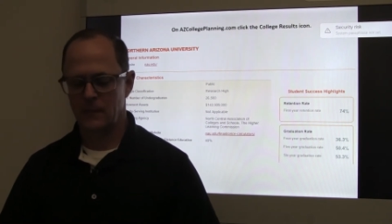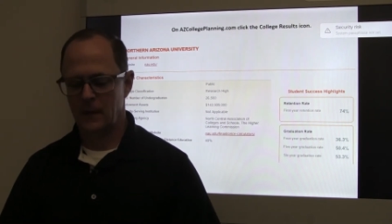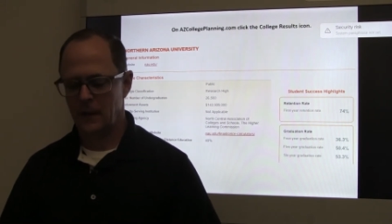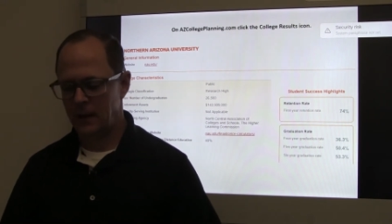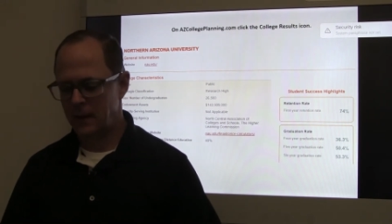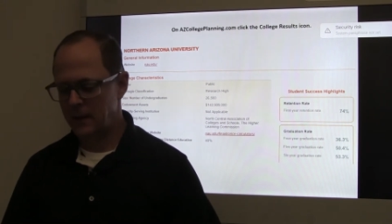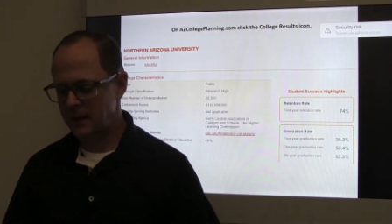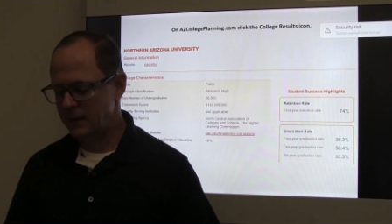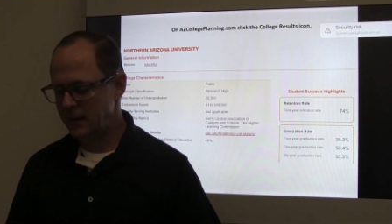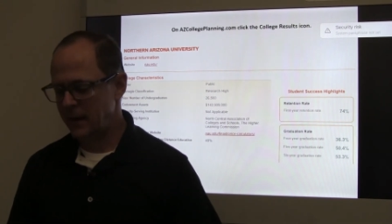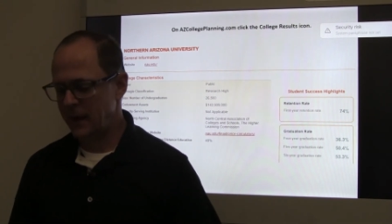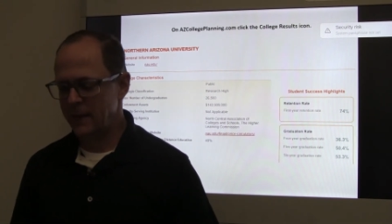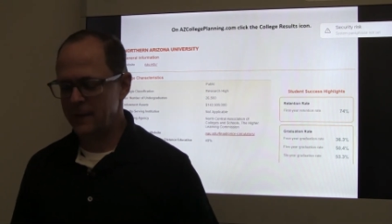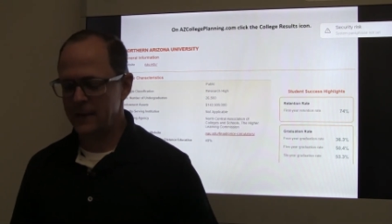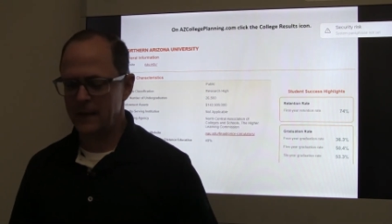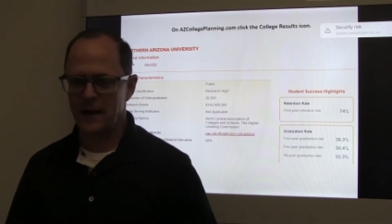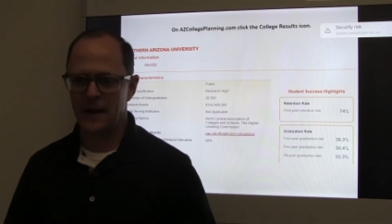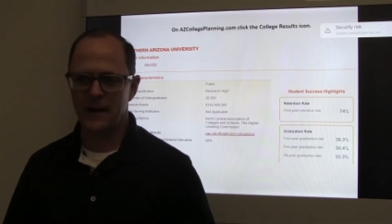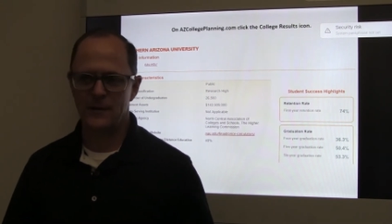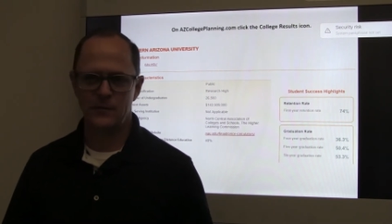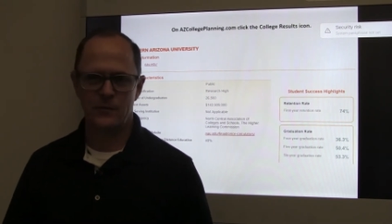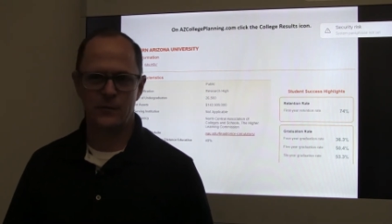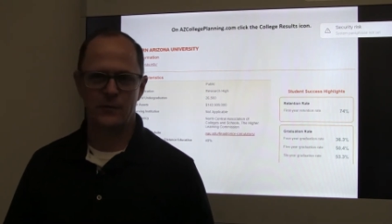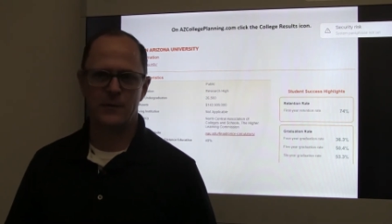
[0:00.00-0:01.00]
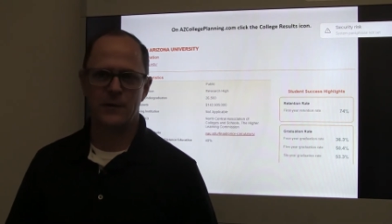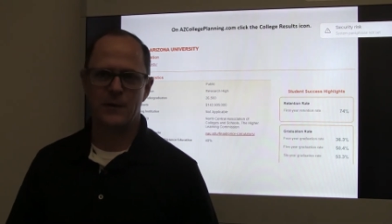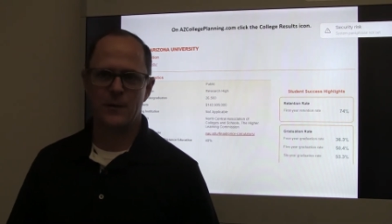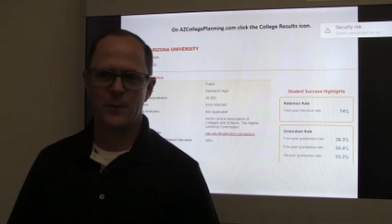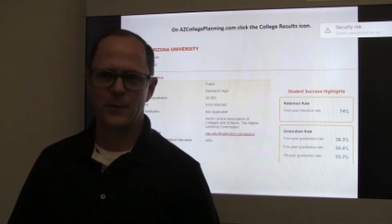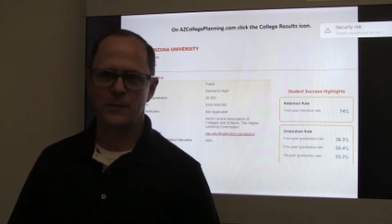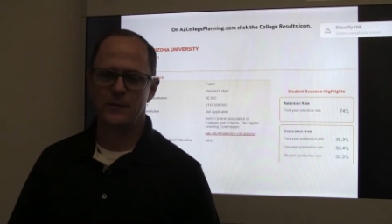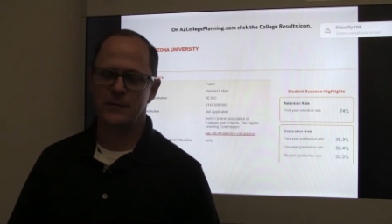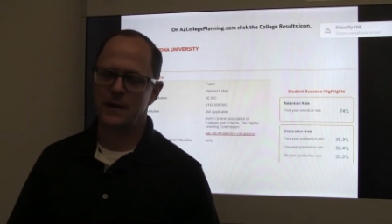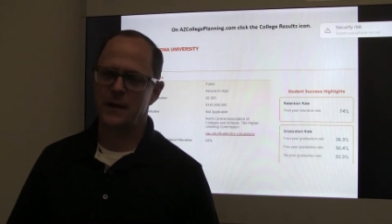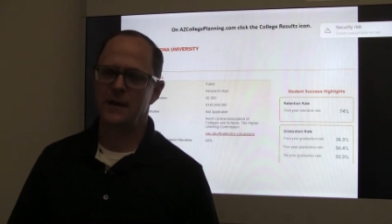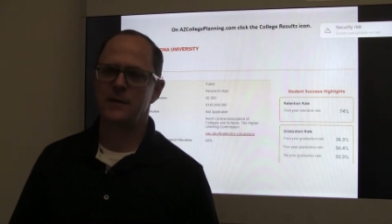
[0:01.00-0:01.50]
And the answer is
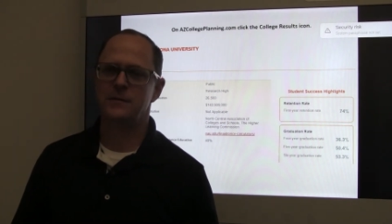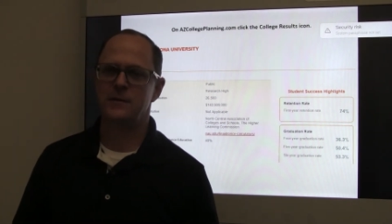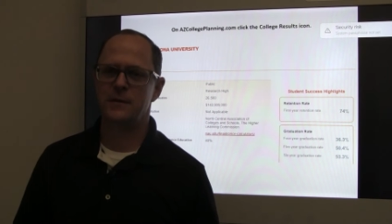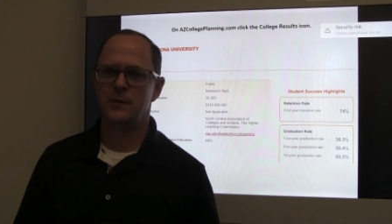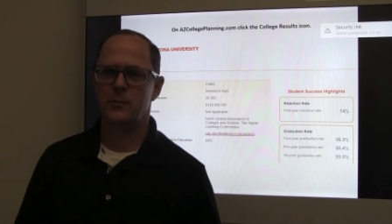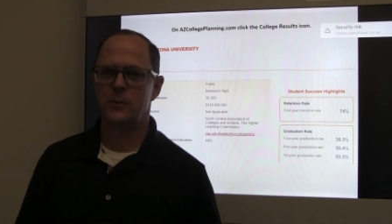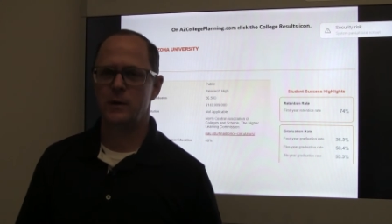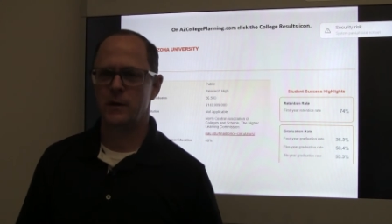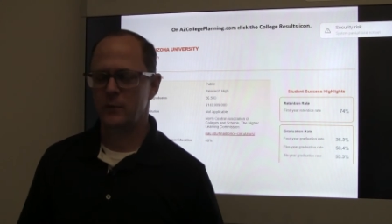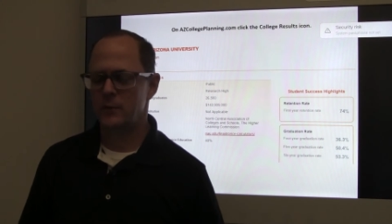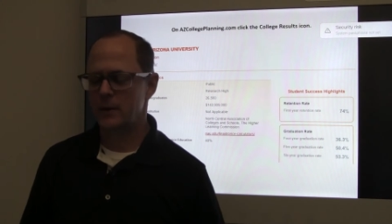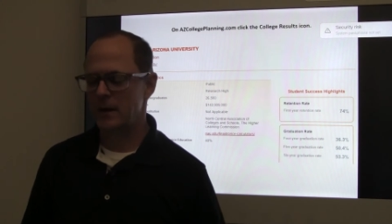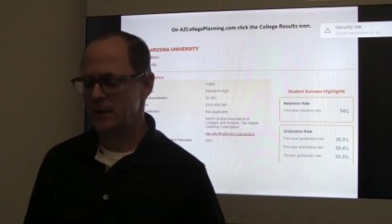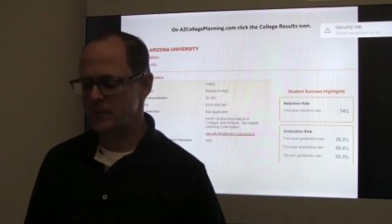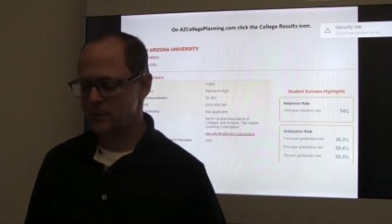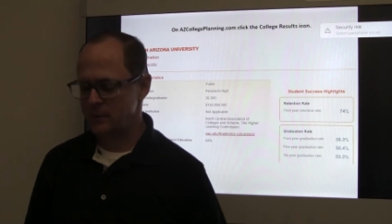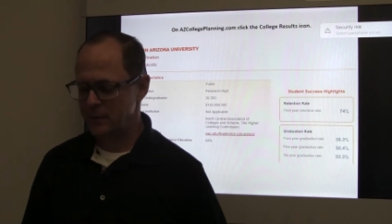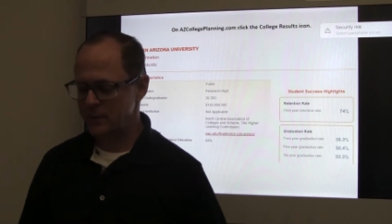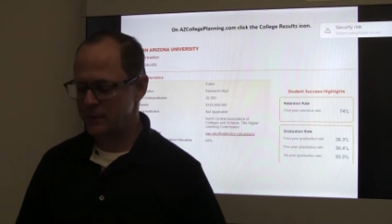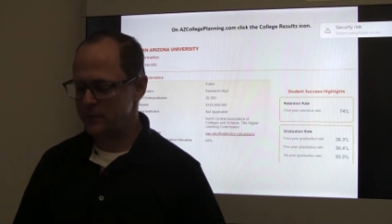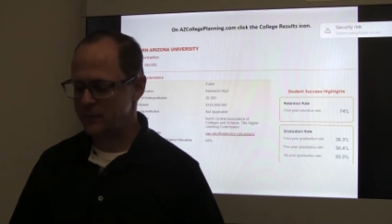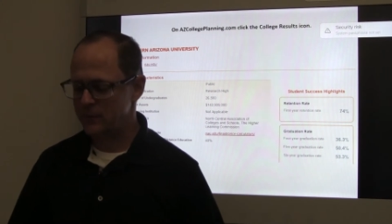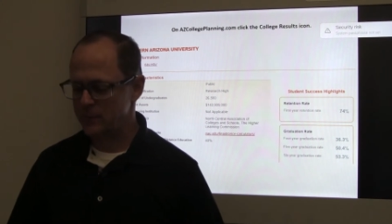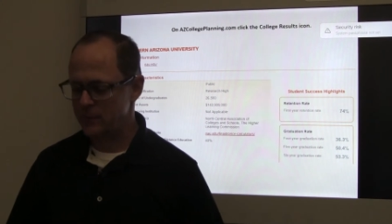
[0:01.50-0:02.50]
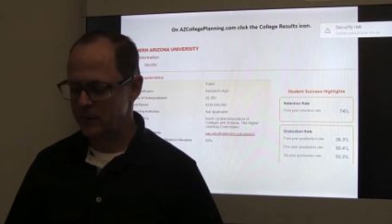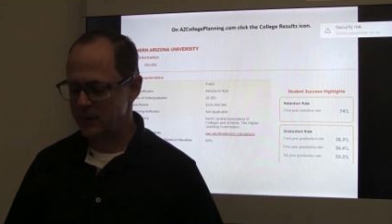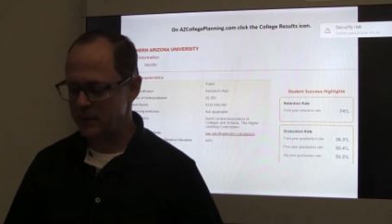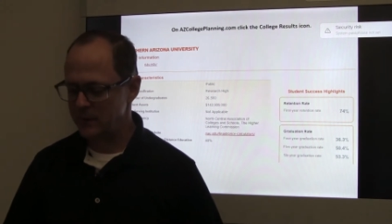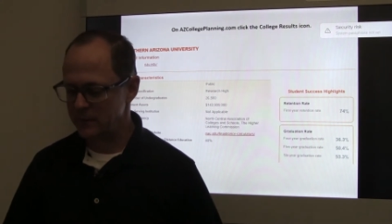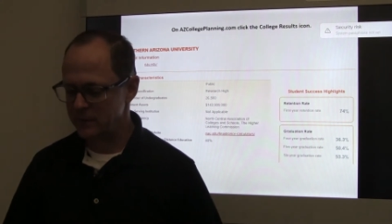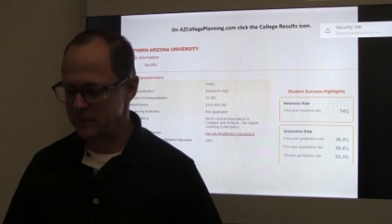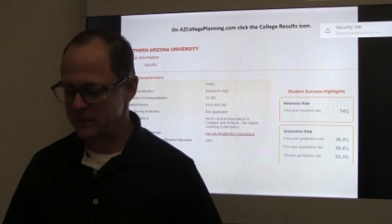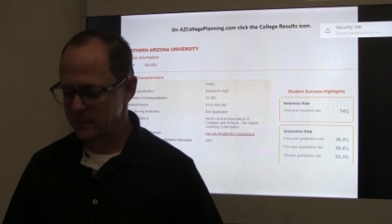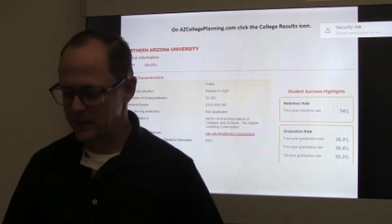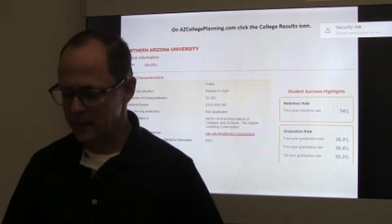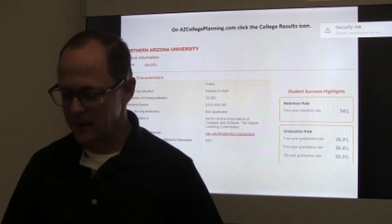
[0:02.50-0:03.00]
always yes, I want to graduate in 4
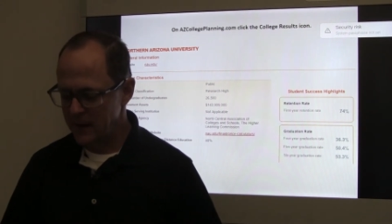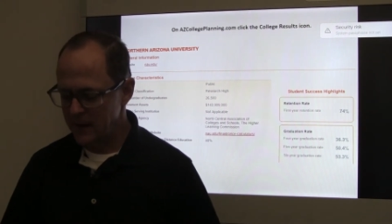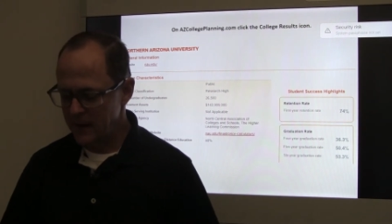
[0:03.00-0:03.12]
years.